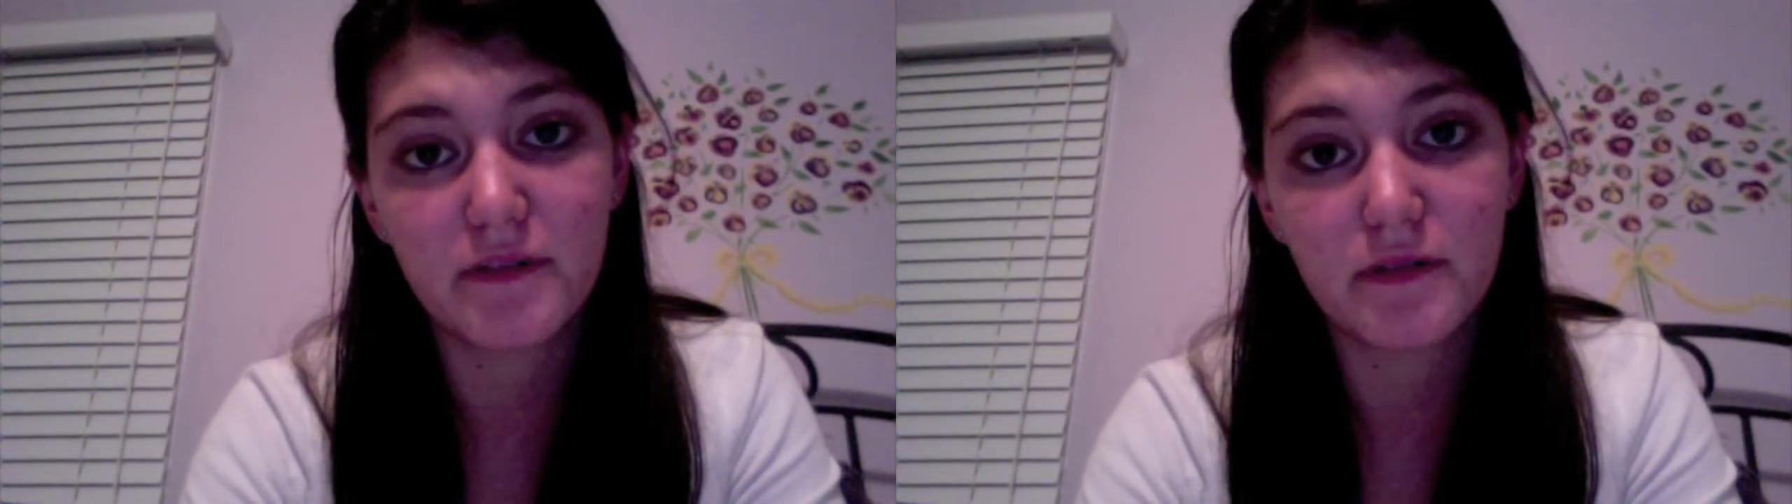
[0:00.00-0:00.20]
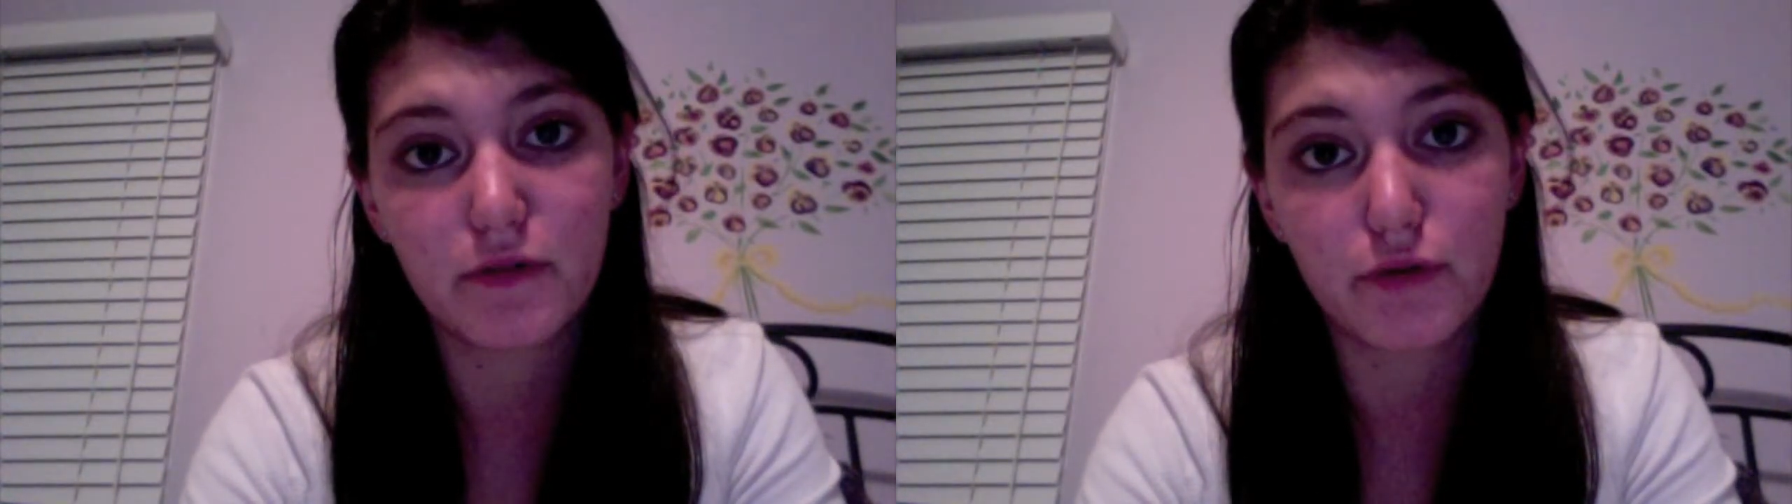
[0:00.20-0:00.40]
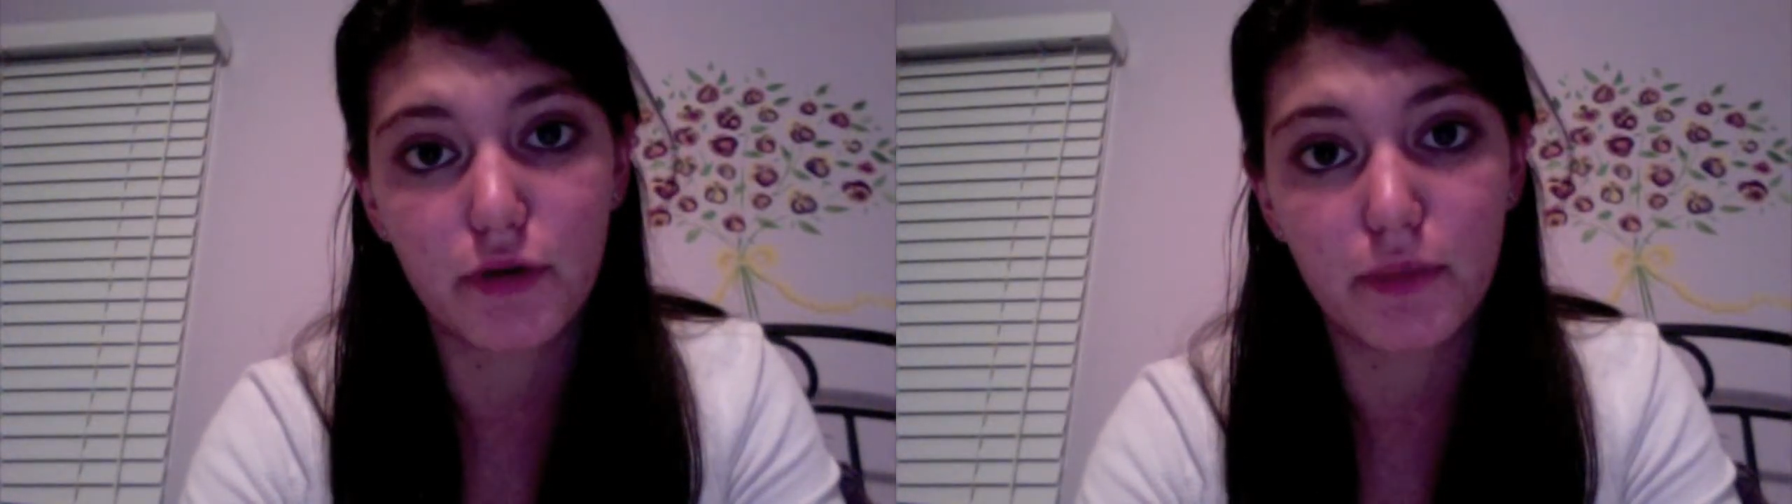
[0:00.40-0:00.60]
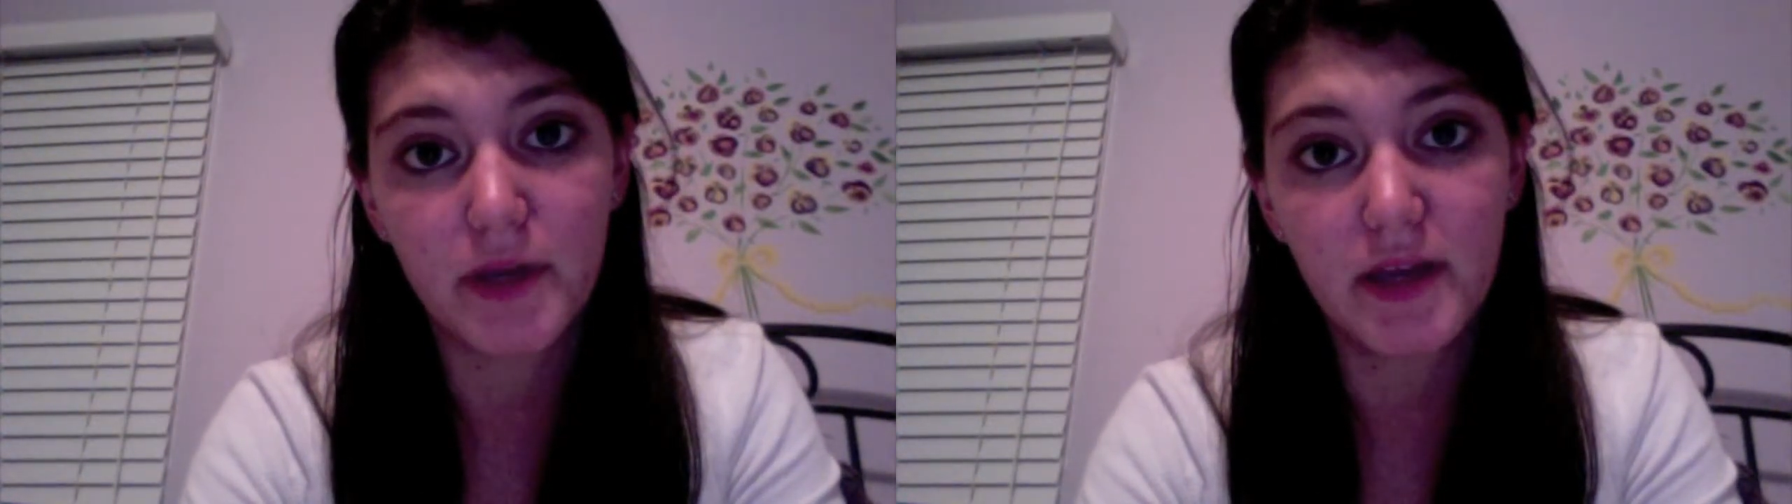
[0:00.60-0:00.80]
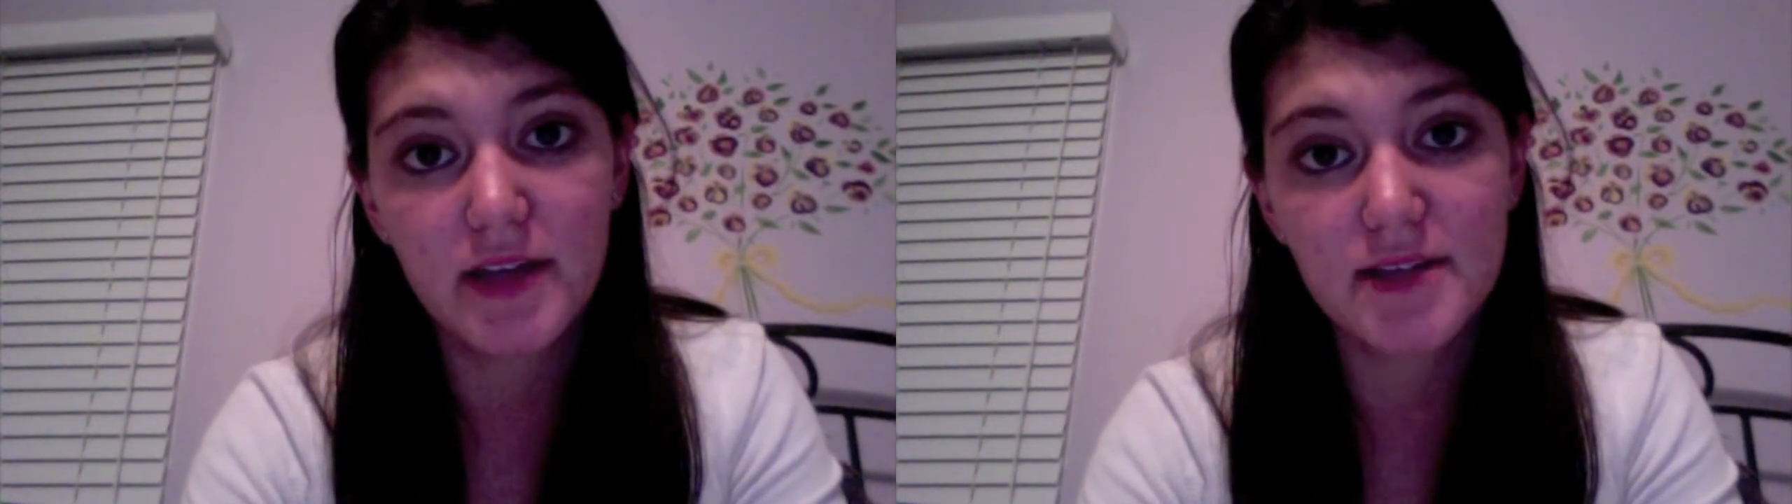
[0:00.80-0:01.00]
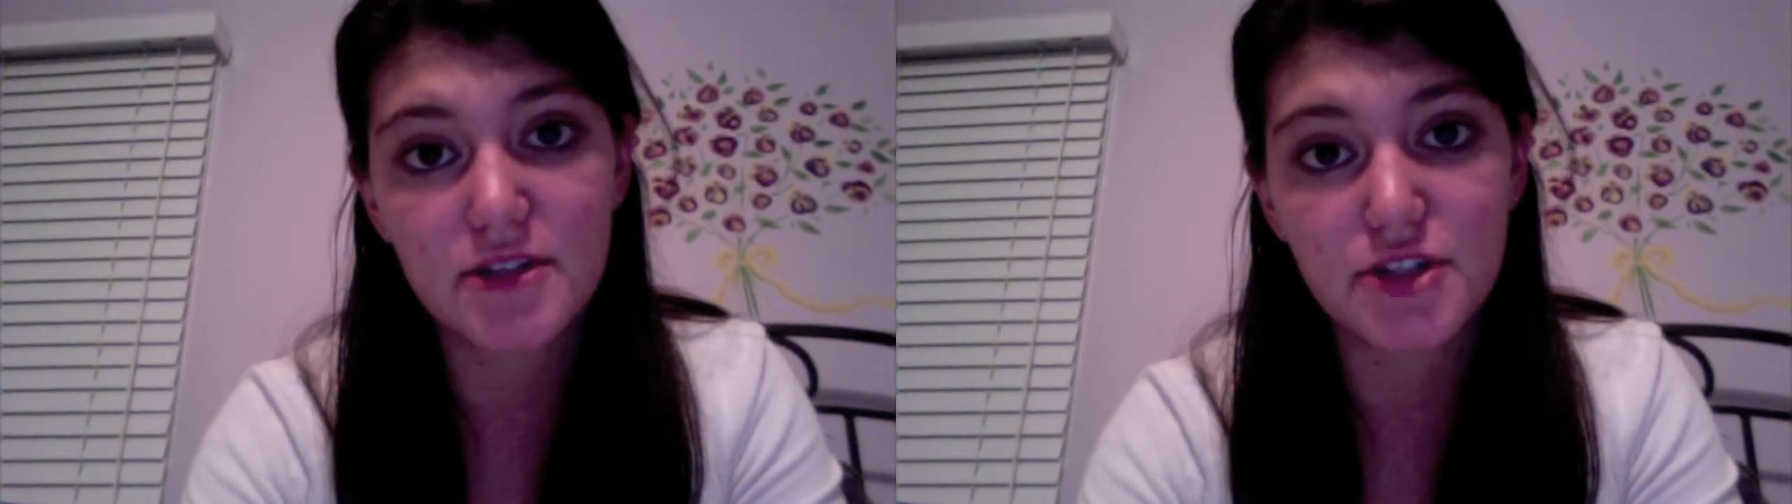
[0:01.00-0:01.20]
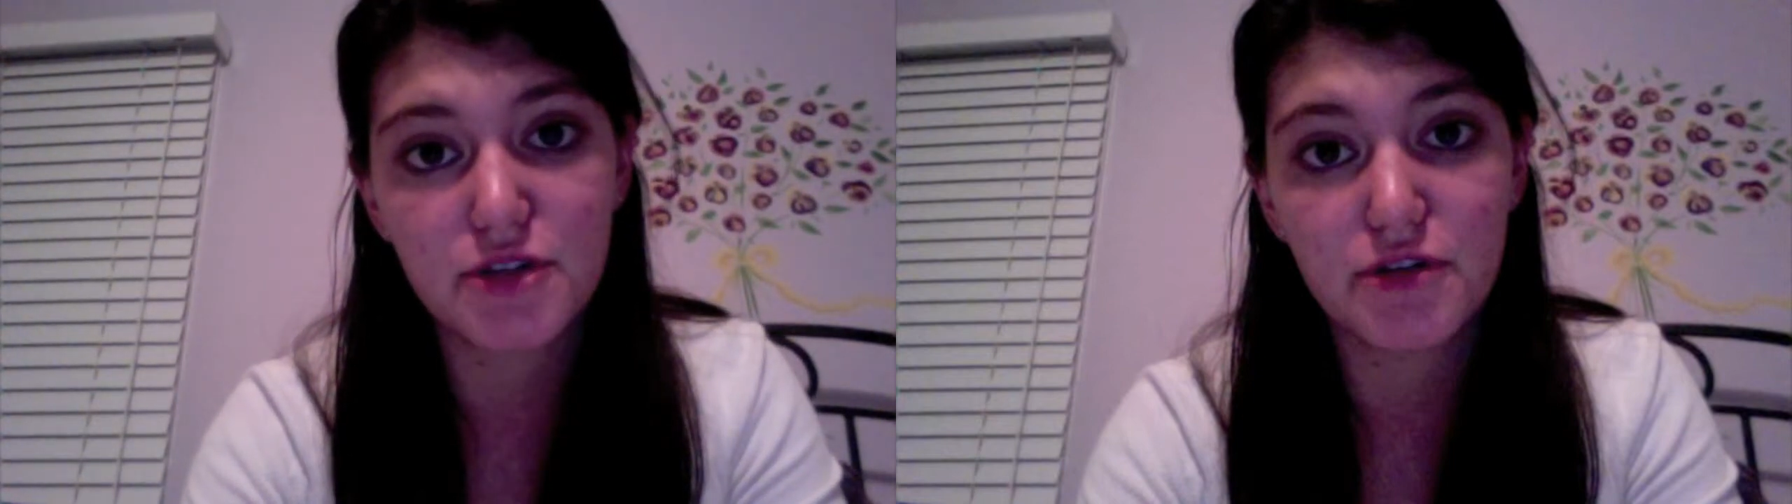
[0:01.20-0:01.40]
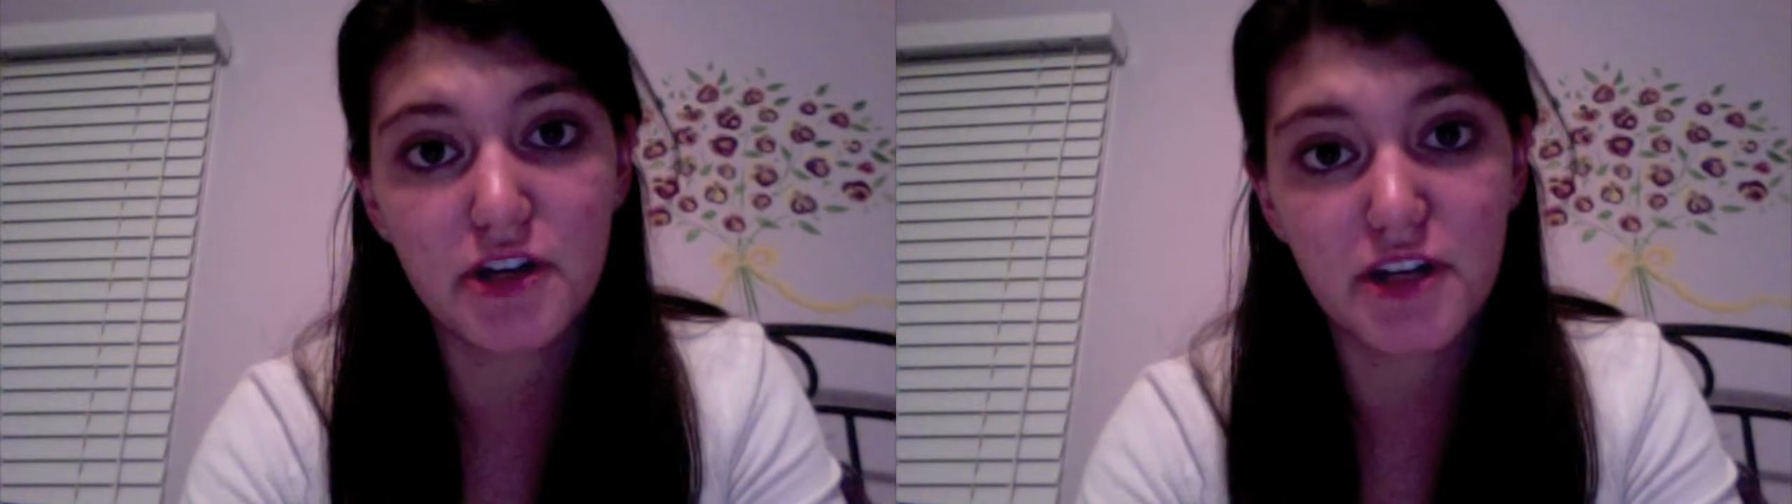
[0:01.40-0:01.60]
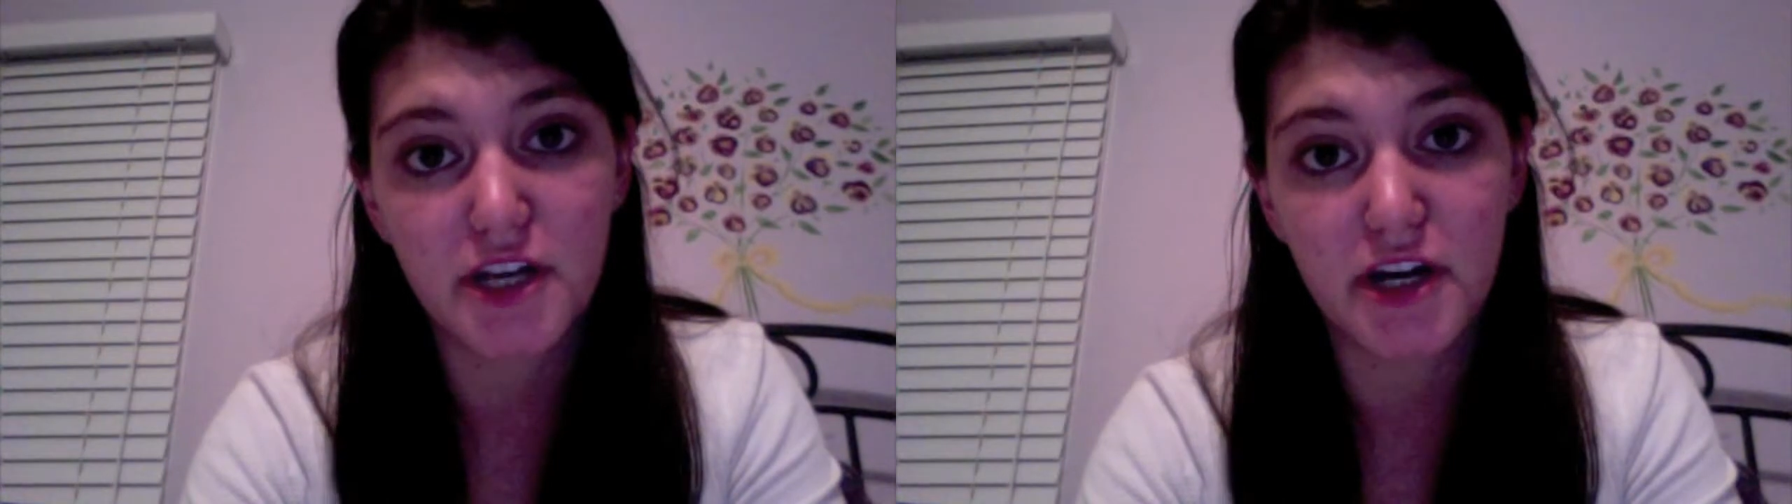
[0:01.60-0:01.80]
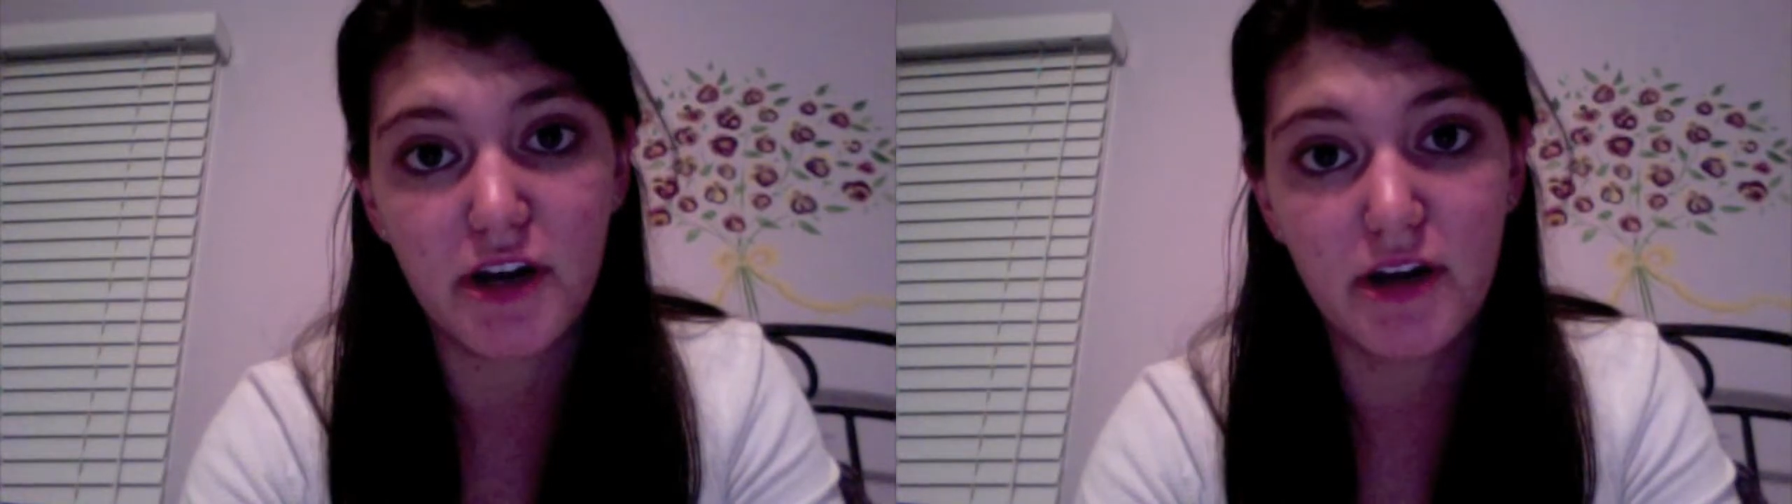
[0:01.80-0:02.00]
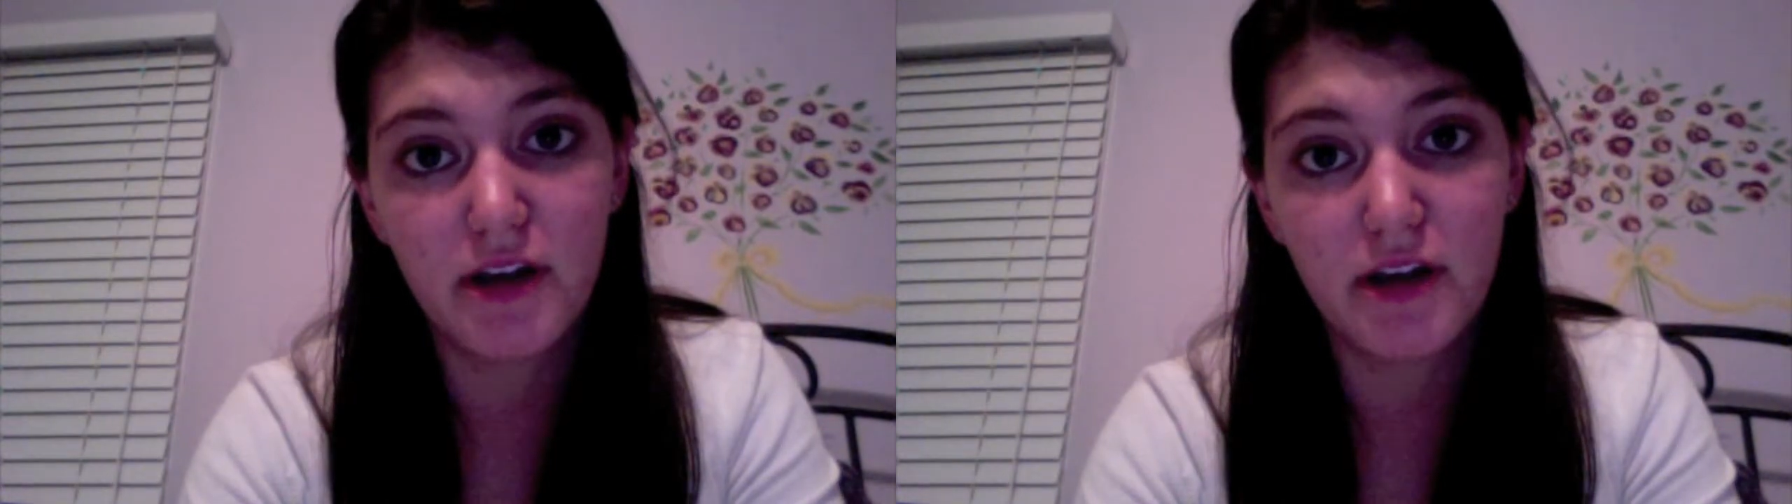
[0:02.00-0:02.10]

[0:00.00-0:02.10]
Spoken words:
group's junior year